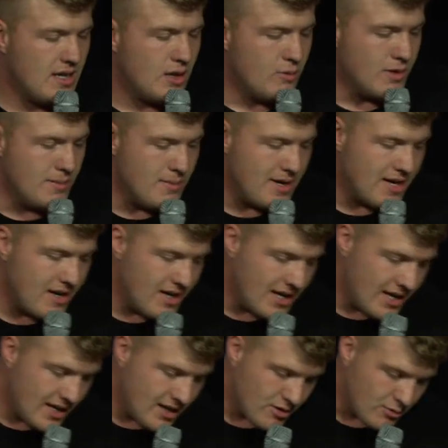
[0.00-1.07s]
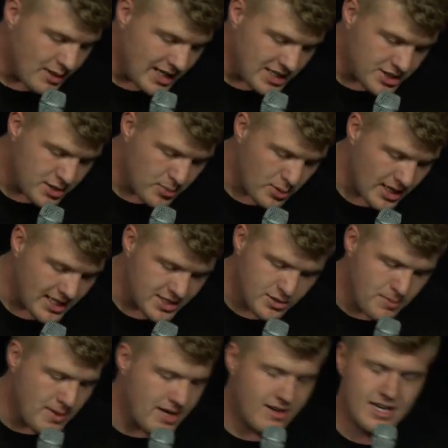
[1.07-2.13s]
when Mary reached the place, so
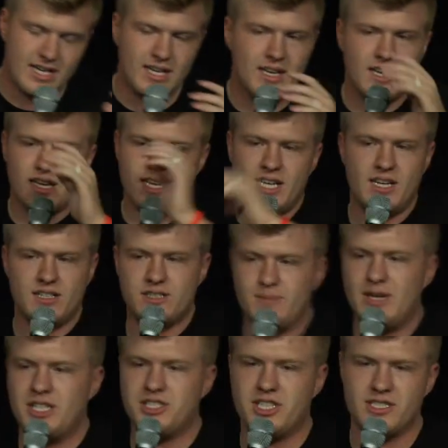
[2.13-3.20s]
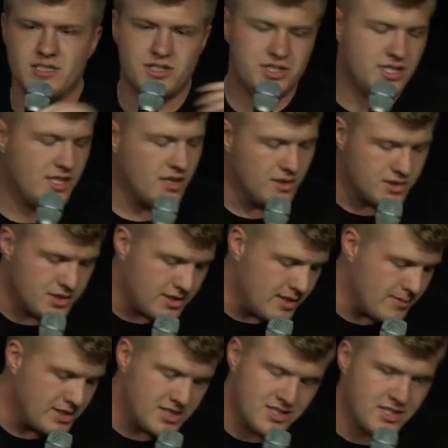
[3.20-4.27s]
Mary hears about Jesus. She goes to him.
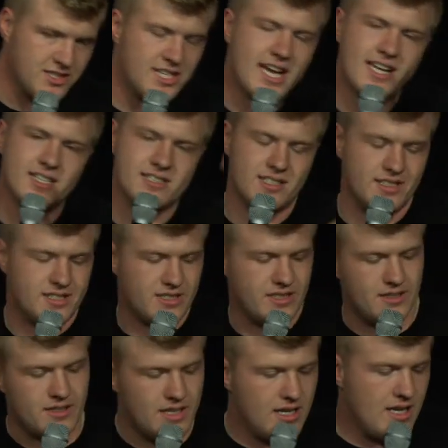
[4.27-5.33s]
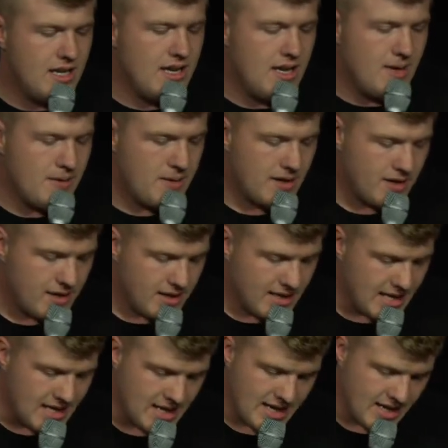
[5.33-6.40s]
This is the second sister.
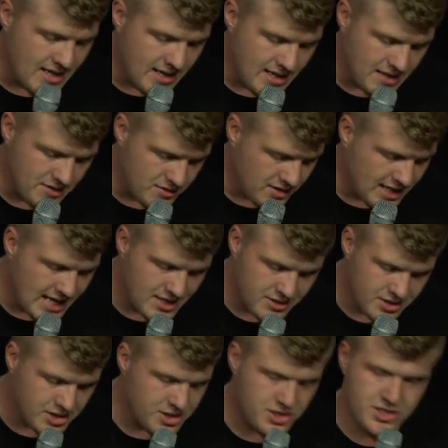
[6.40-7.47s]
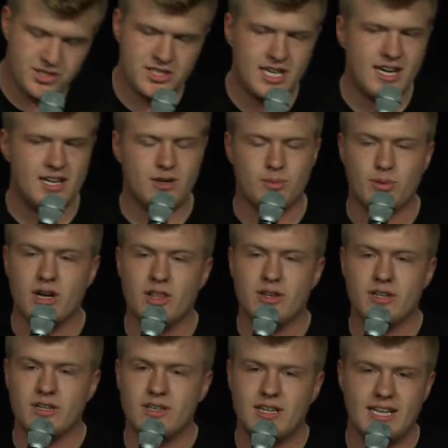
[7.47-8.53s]
And Lazarus has just died, her
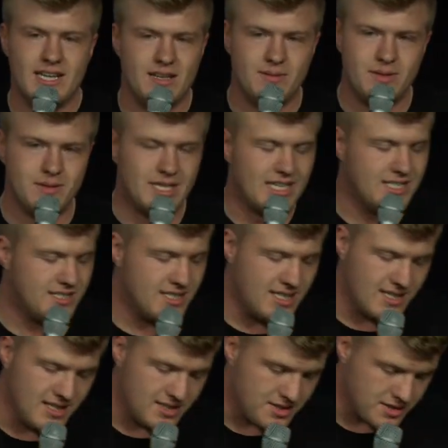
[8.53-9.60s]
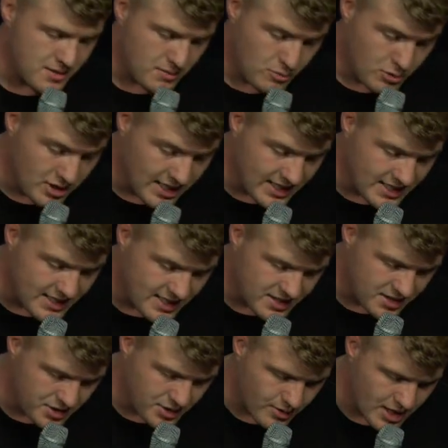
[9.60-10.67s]
brother. And like I said, this is a really intense
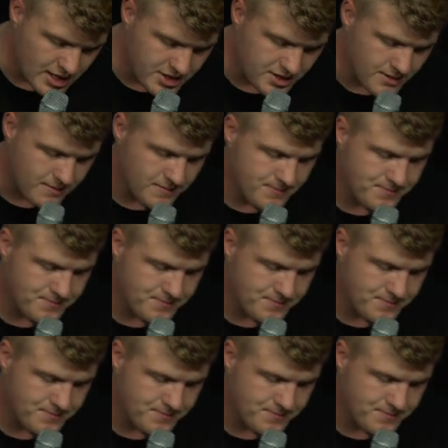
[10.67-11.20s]
situation.